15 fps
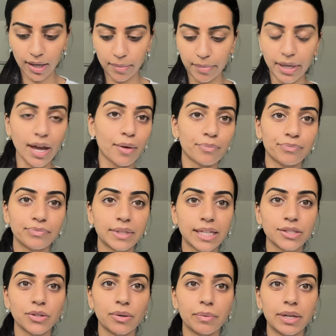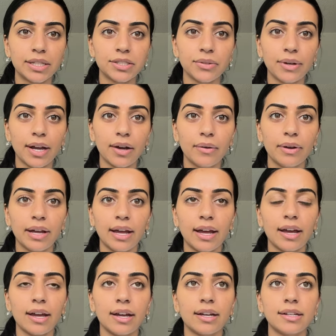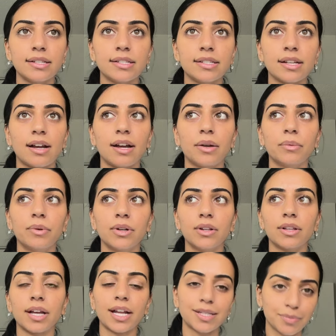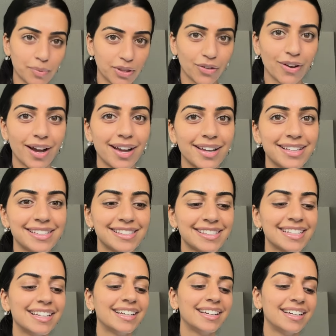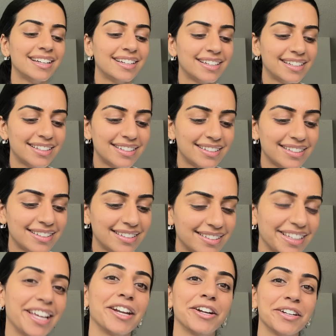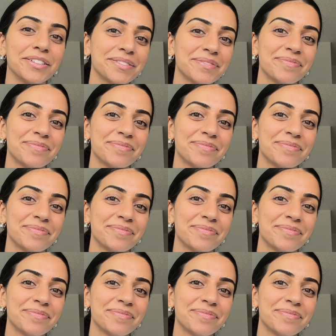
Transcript: But yeah, that's what I'm gonna do now, and I will catch up with you guys later.